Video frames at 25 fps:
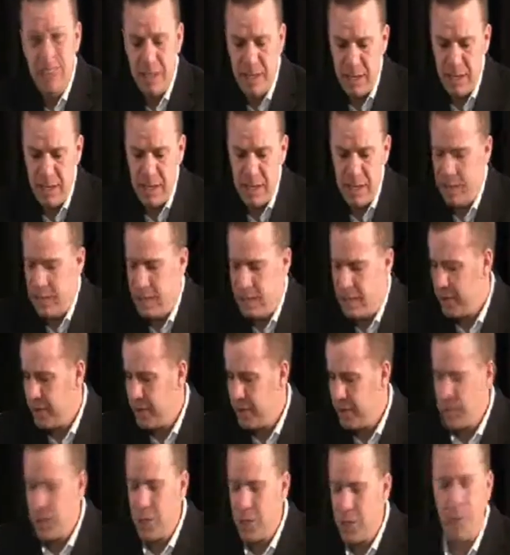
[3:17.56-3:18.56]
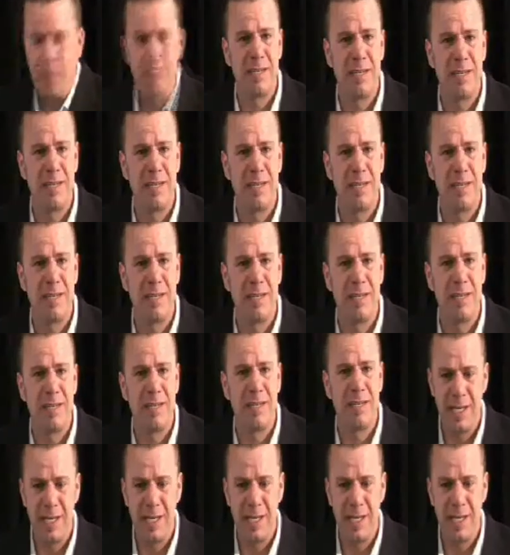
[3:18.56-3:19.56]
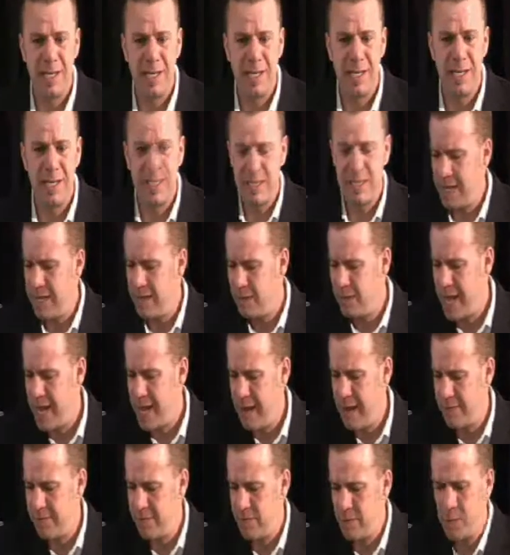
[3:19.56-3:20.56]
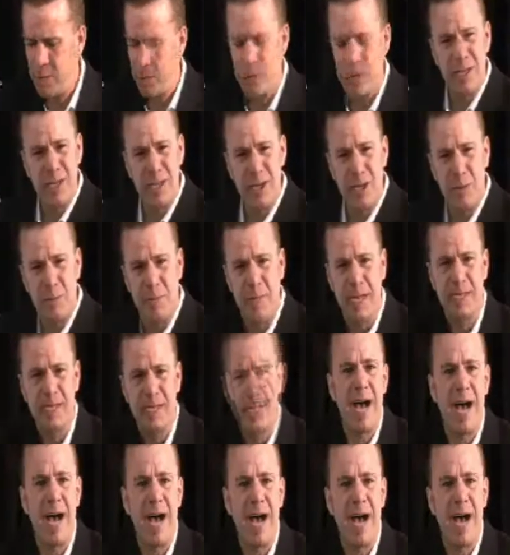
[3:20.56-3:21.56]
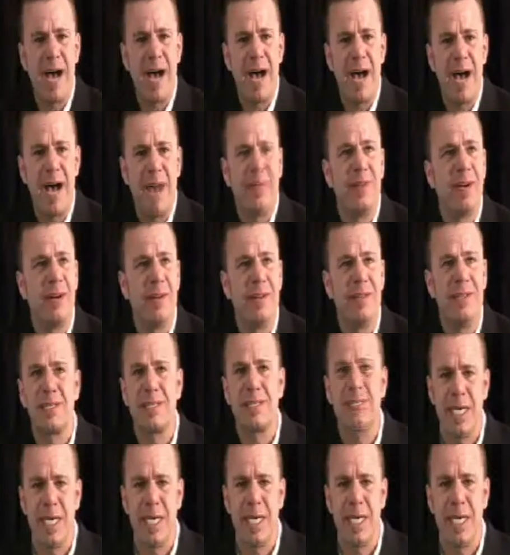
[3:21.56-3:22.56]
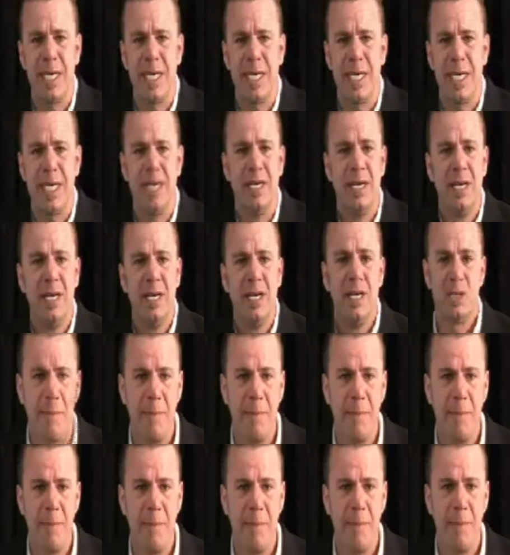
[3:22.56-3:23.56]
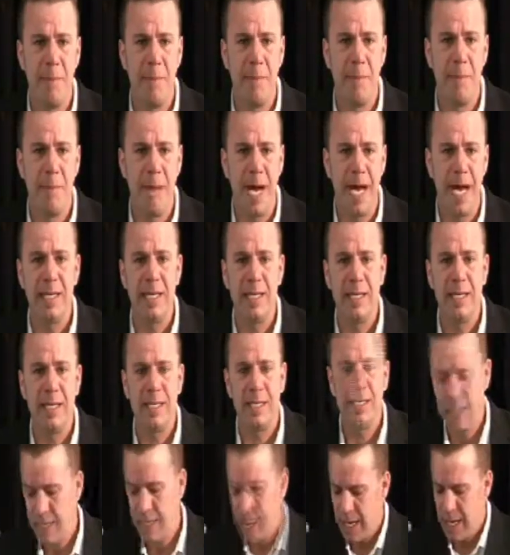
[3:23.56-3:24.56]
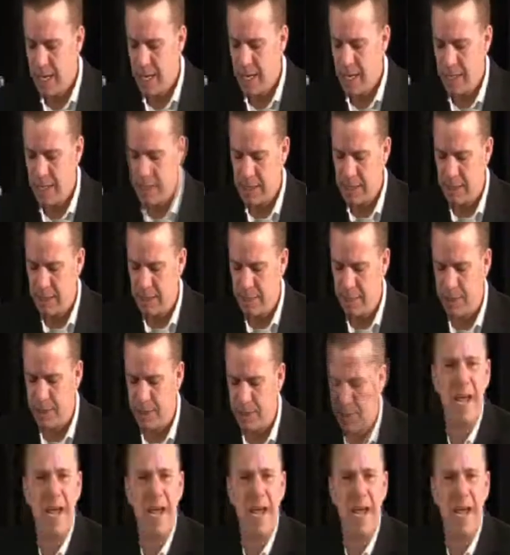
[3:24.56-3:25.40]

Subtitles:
there's no more buckets to fill because they don't have no more skill buckets to put out there in this economy to try to make money. And they're turning to a